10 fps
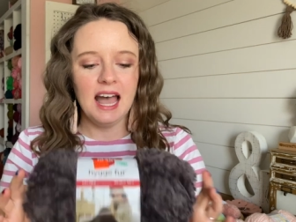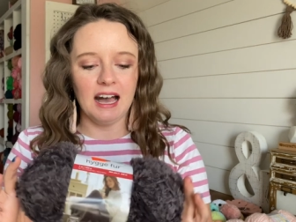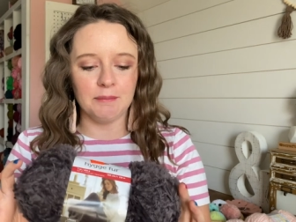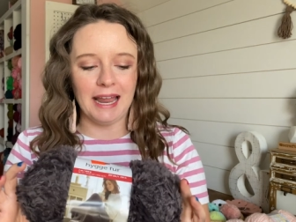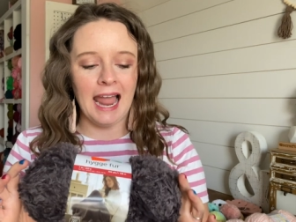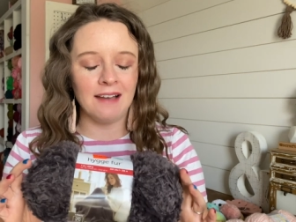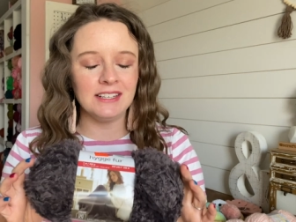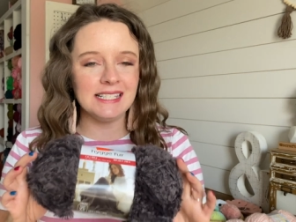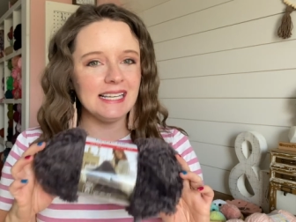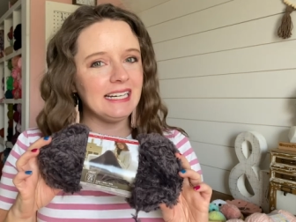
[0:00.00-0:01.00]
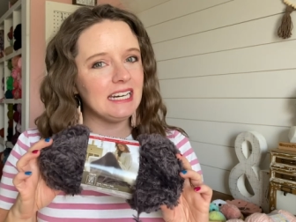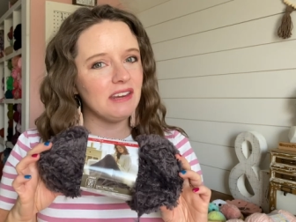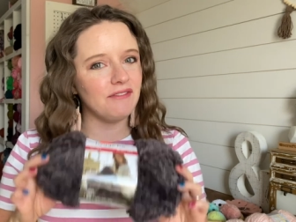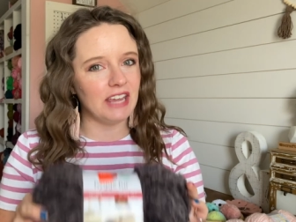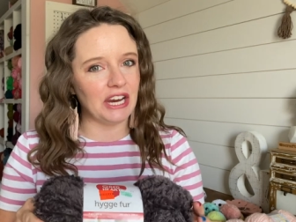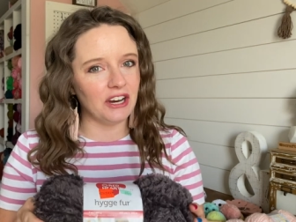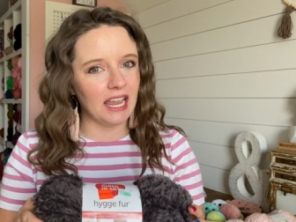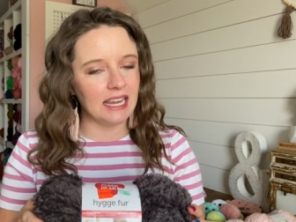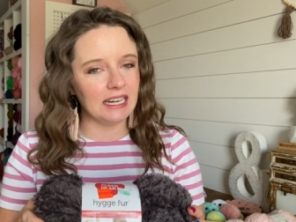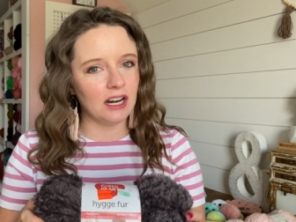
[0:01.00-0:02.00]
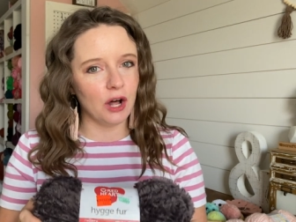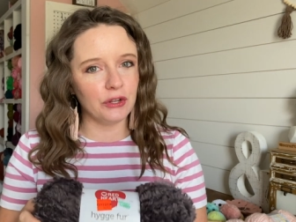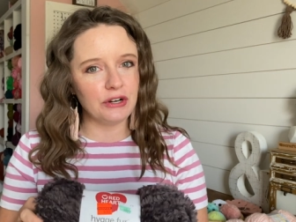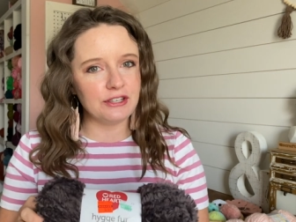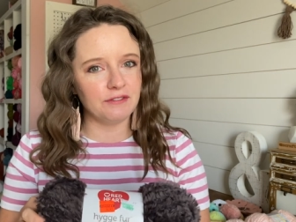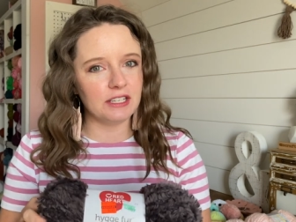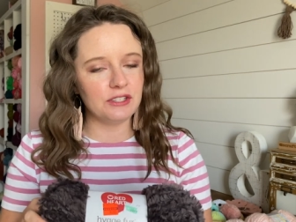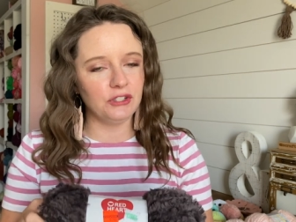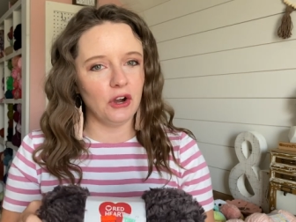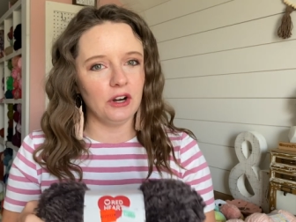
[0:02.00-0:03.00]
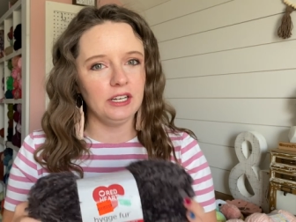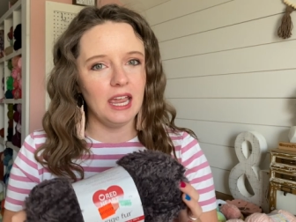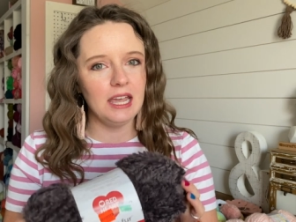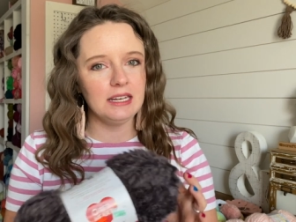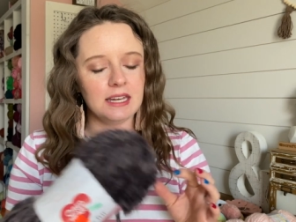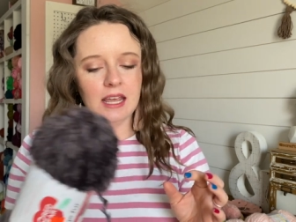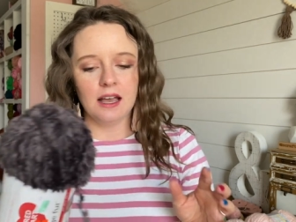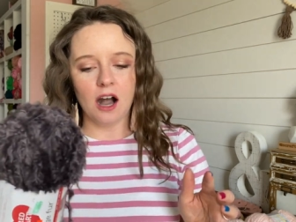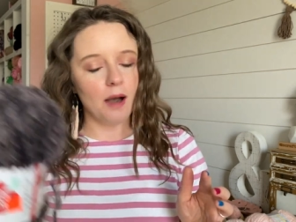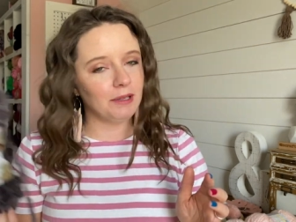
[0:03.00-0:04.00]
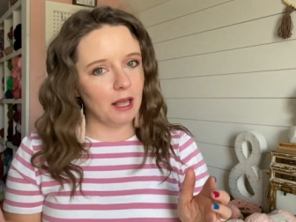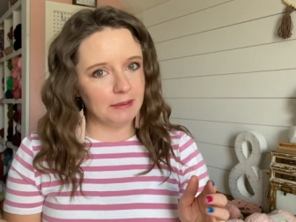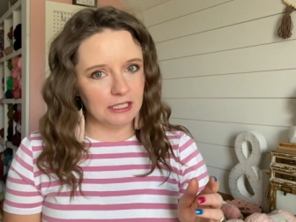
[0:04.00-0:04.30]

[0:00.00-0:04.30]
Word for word: Um, I haven't seen any variegated colors of this yarn yet. Hobby Lobby